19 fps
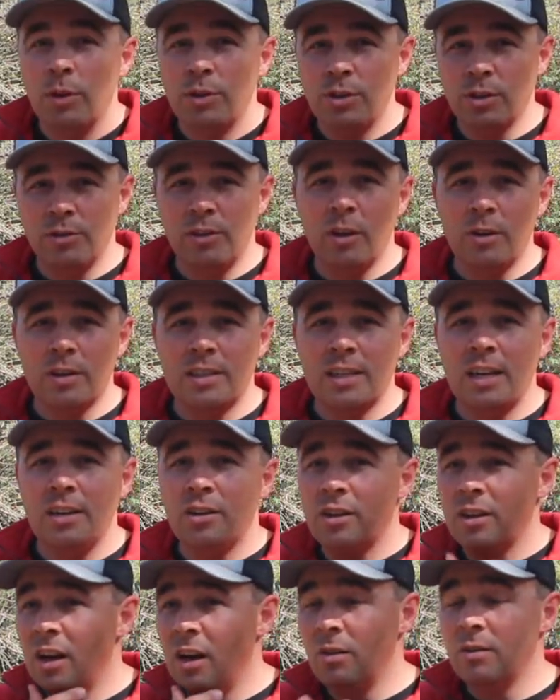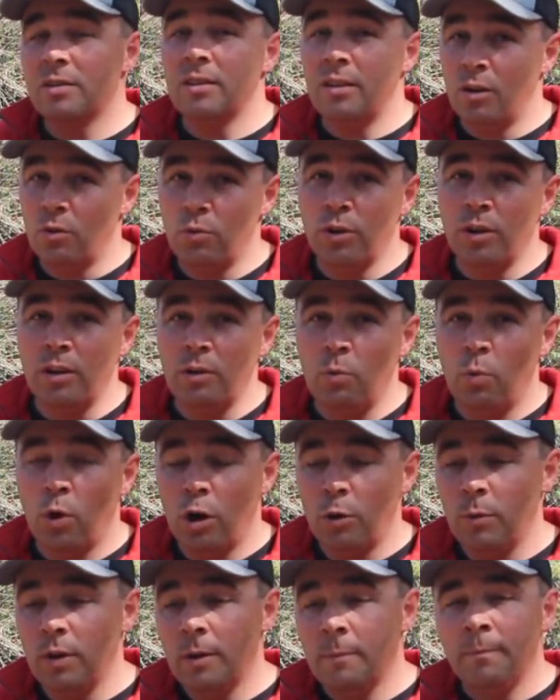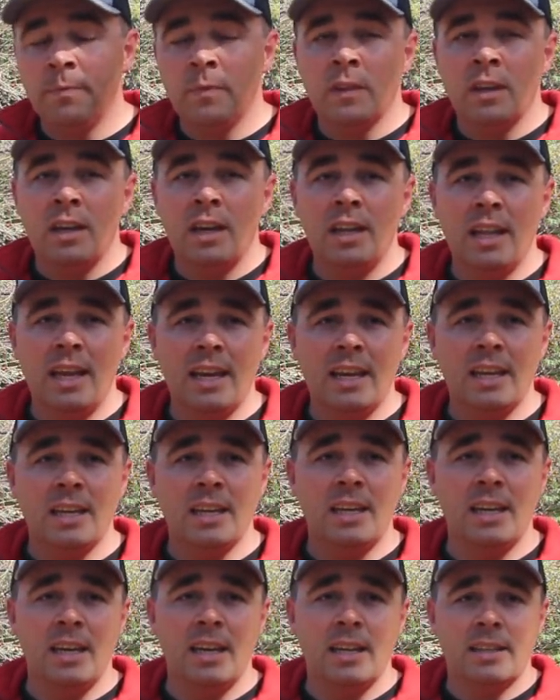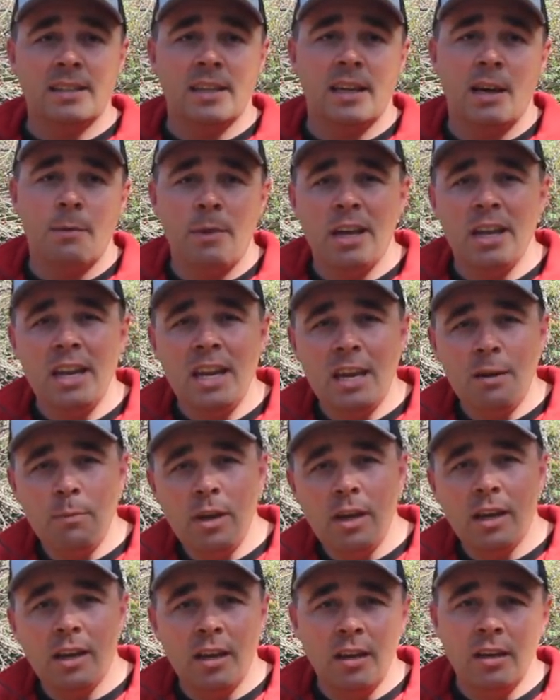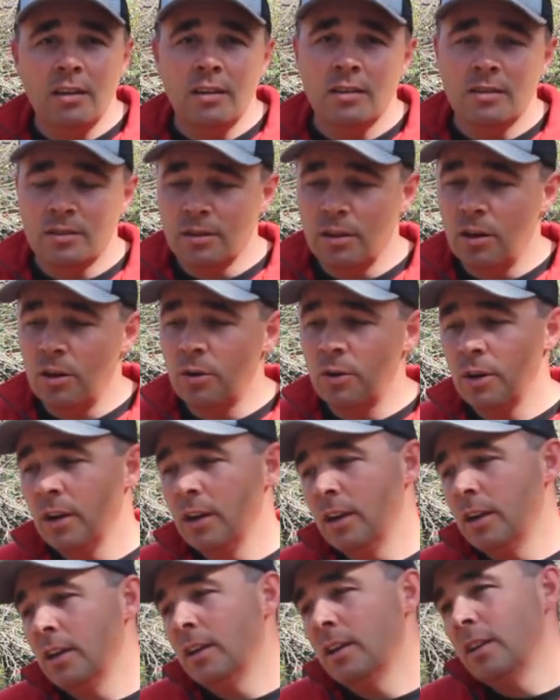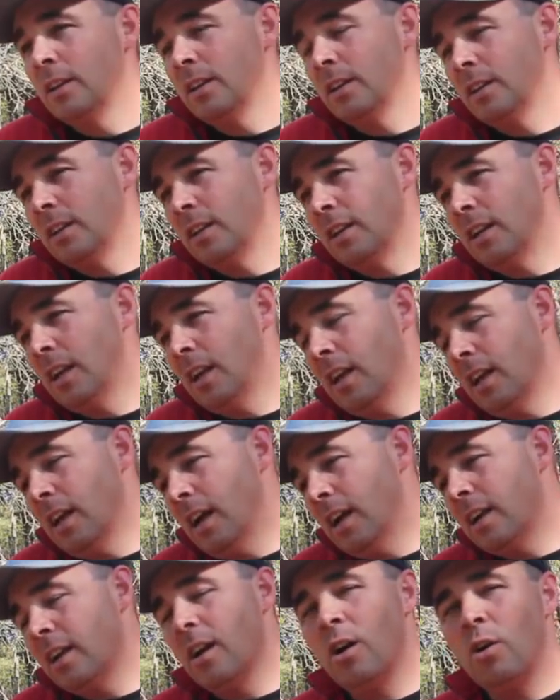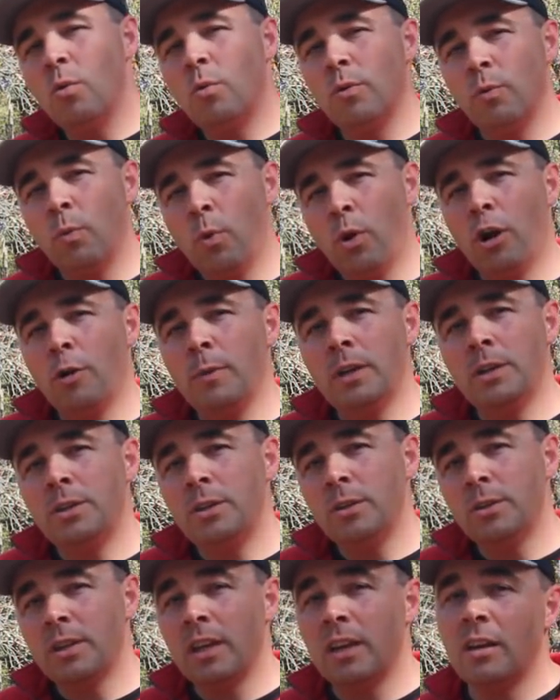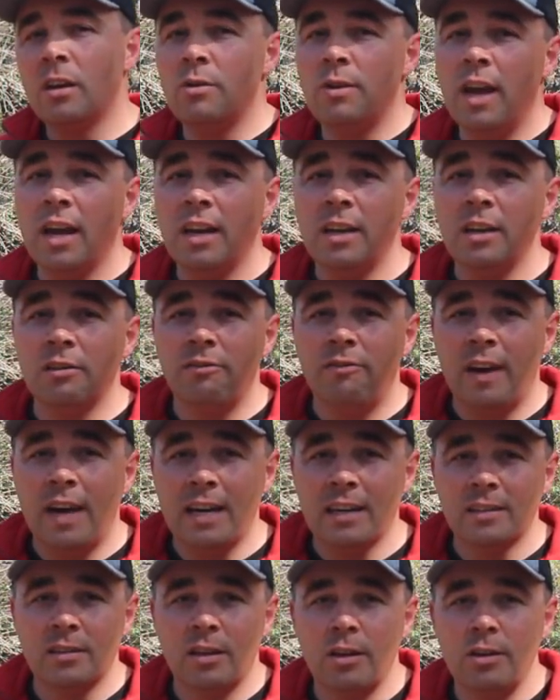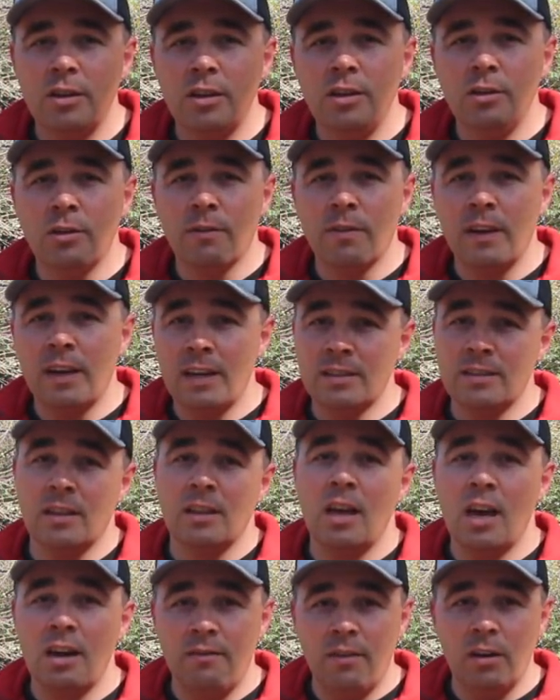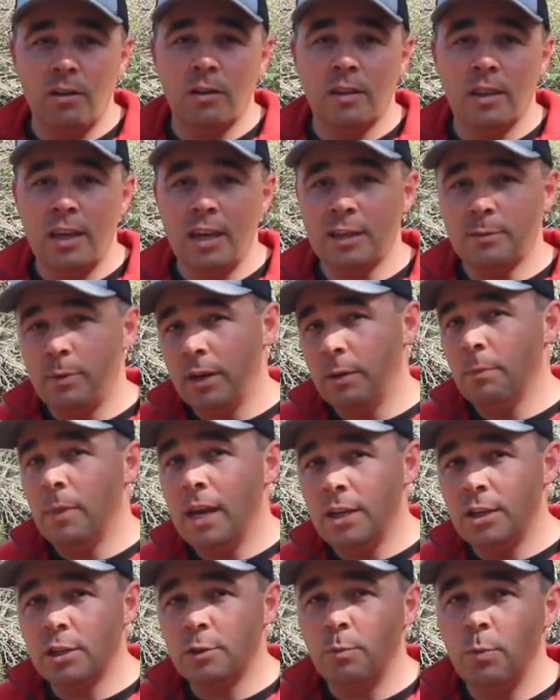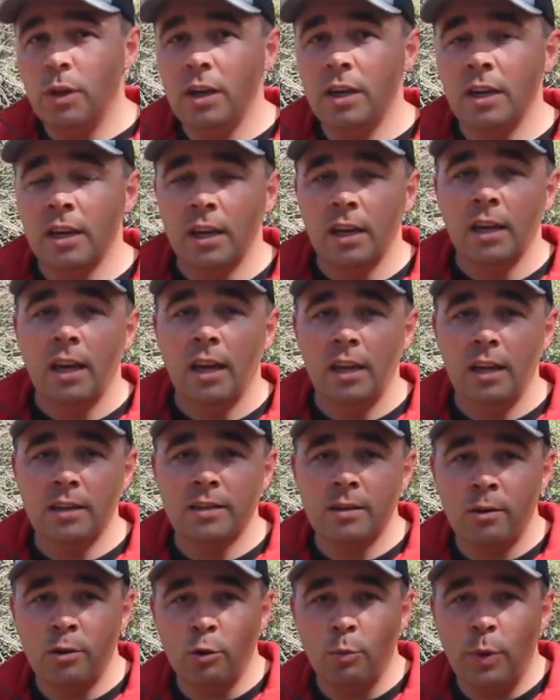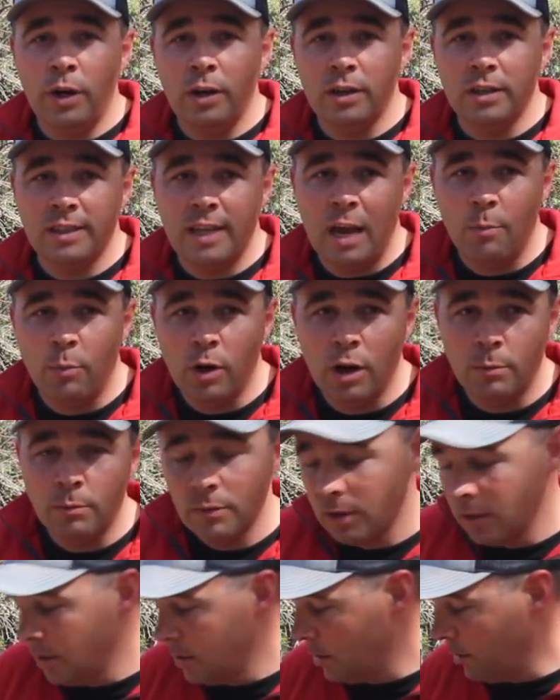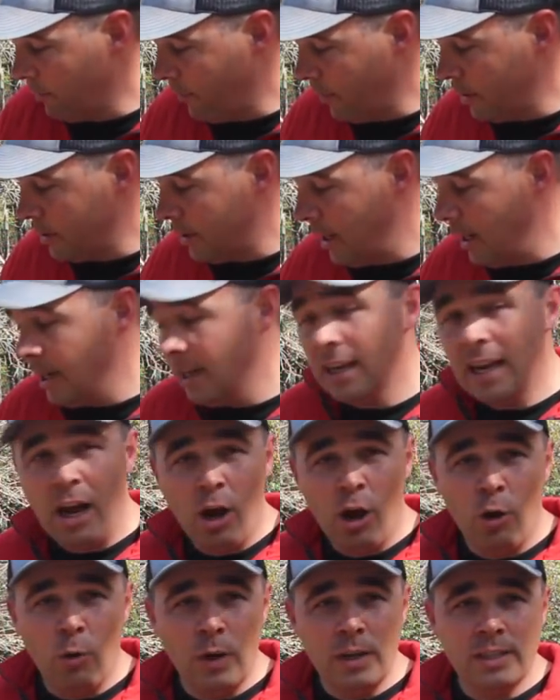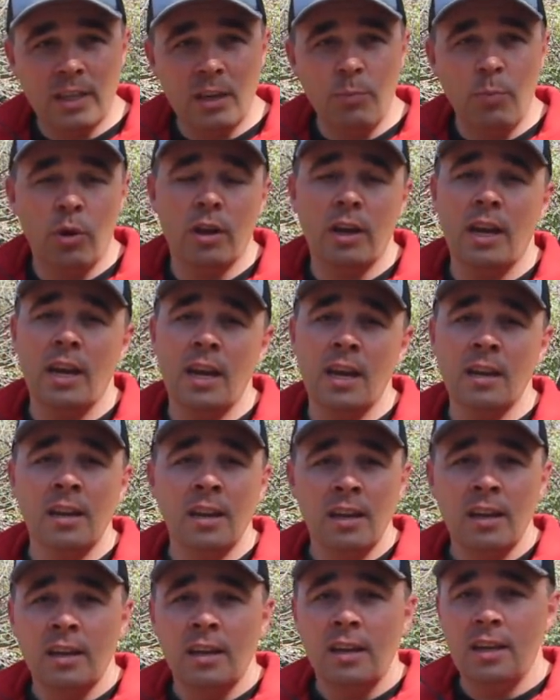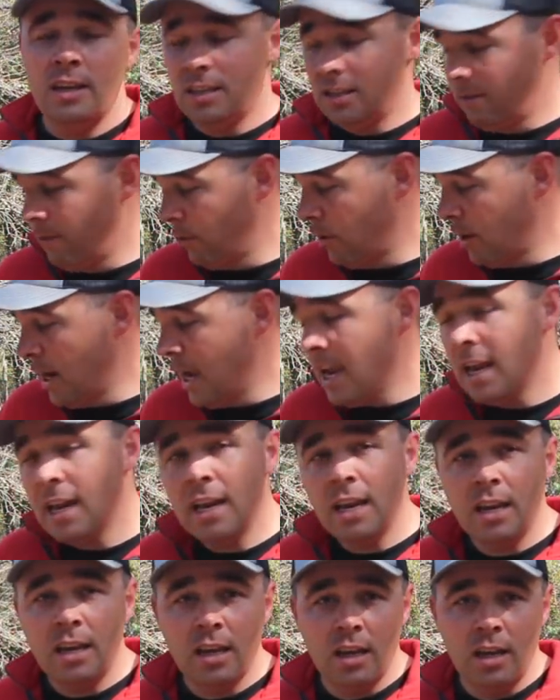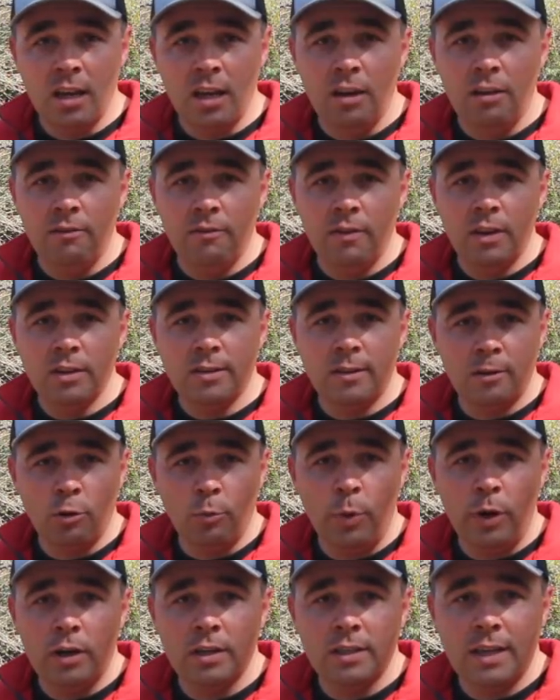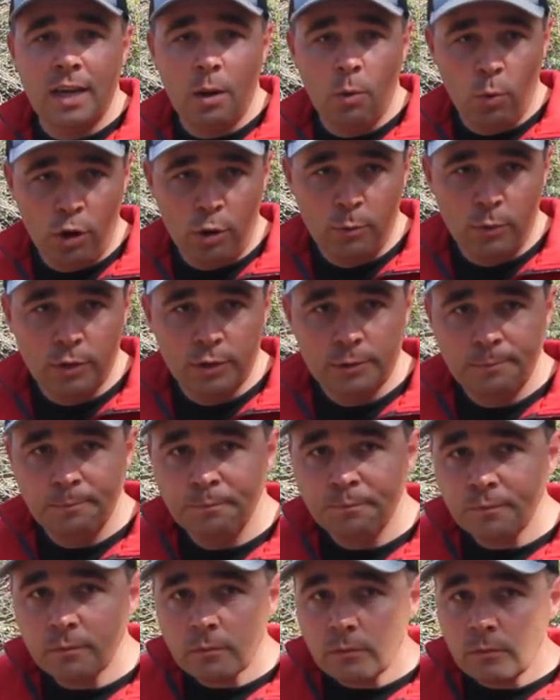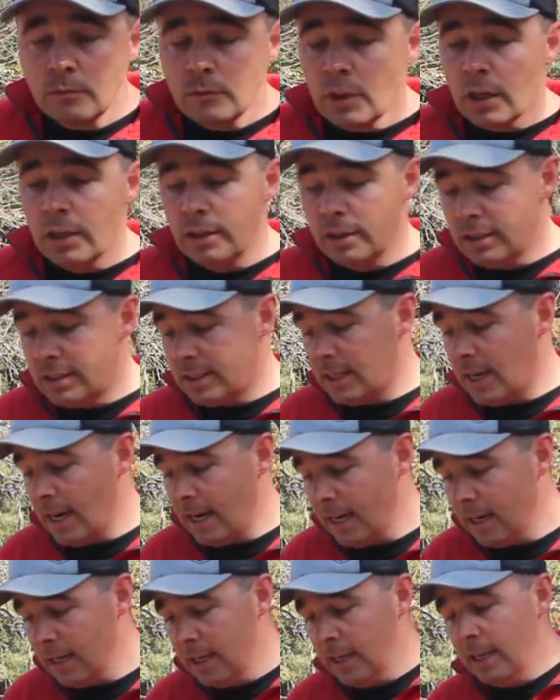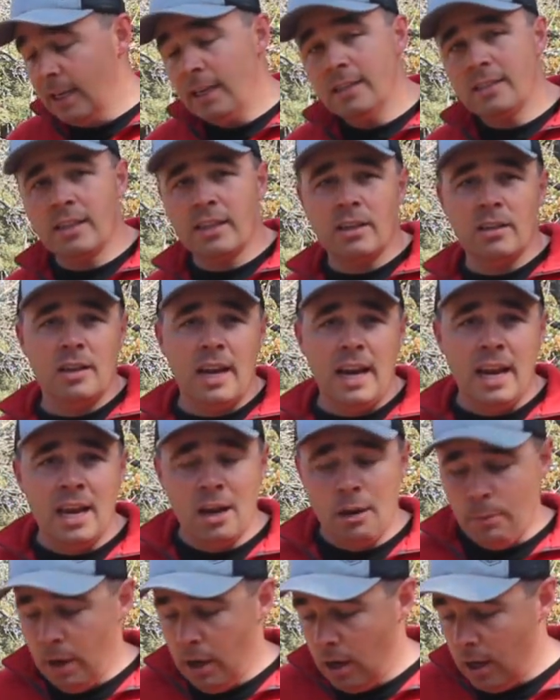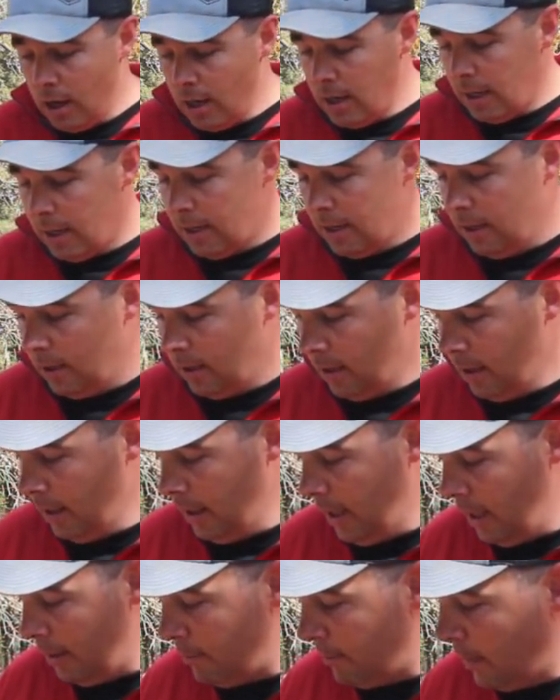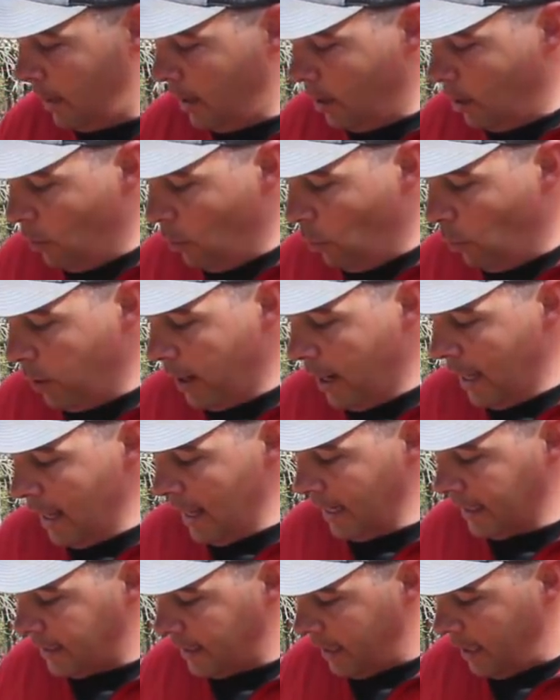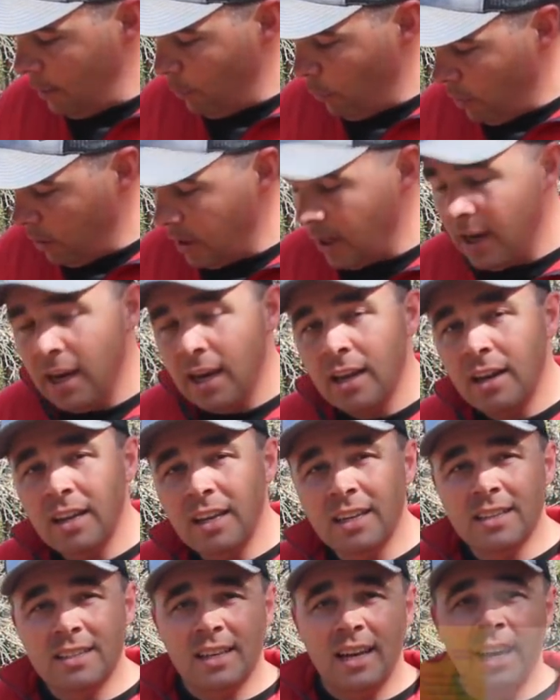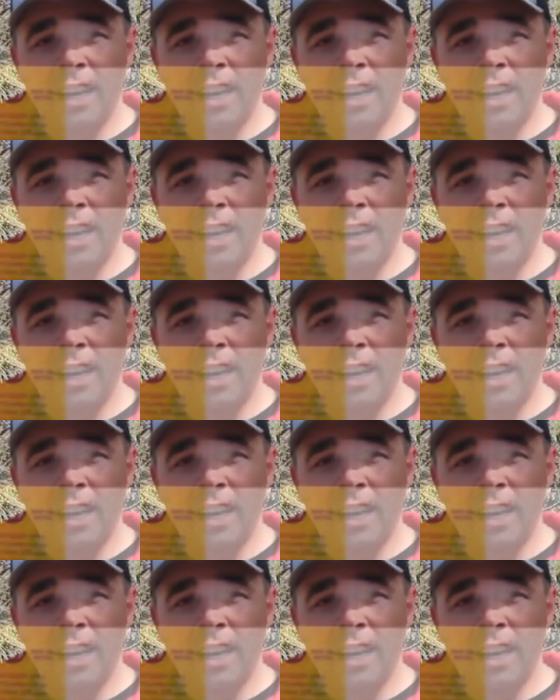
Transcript: But you'll notice that in your goats, and they're really wormy, and they can get anemic. So a goat with worm issues can go downhill fast on you, and you'll think it's a lot of other things, but it may just be an internal parasite problem. So the first thing always keep on hand is a variety of internal parasite wormers. The second is a good antibiotic. What I like to keep on hand is